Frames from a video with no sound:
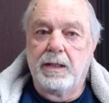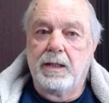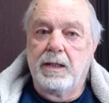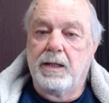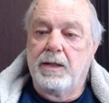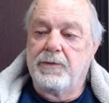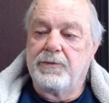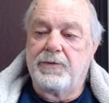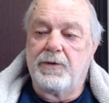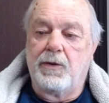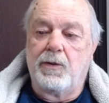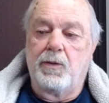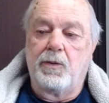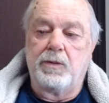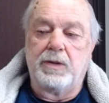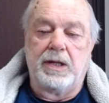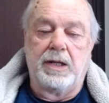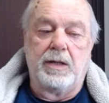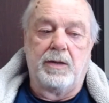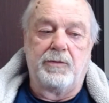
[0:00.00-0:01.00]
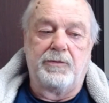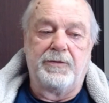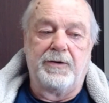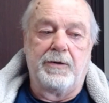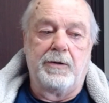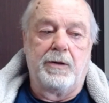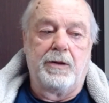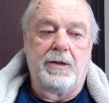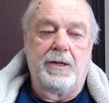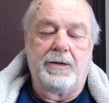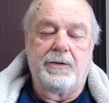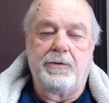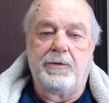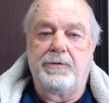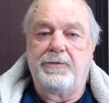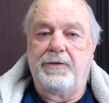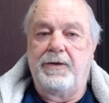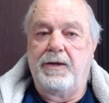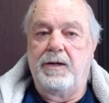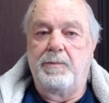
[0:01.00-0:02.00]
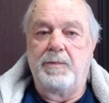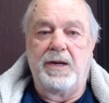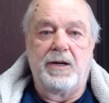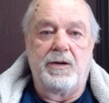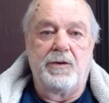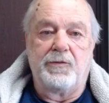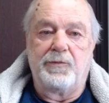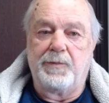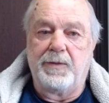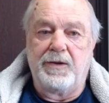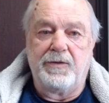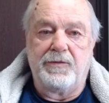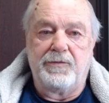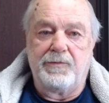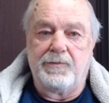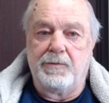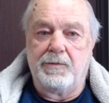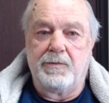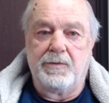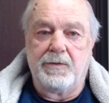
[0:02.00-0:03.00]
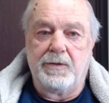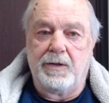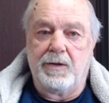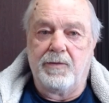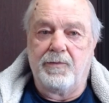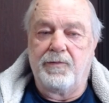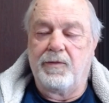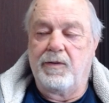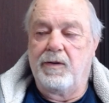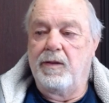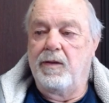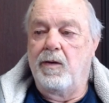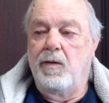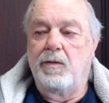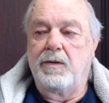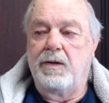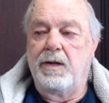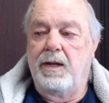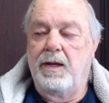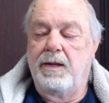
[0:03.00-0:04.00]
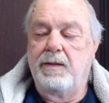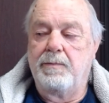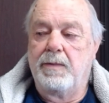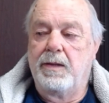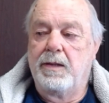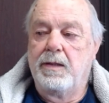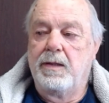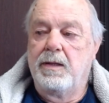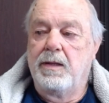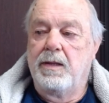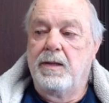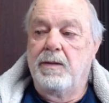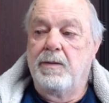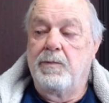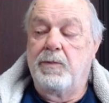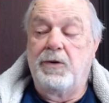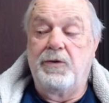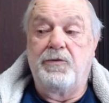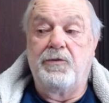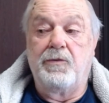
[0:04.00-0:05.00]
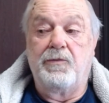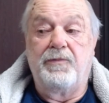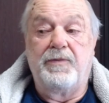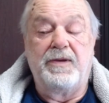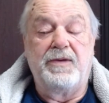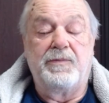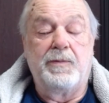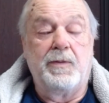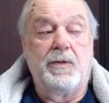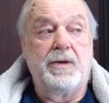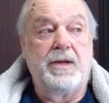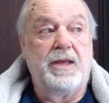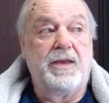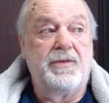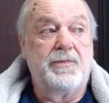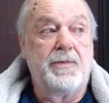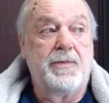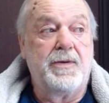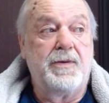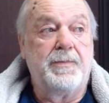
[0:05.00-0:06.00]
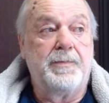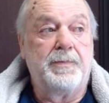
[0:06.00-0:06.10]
So, General Electric's had a makerspace, for a long time. Pretty sure Facebook has one.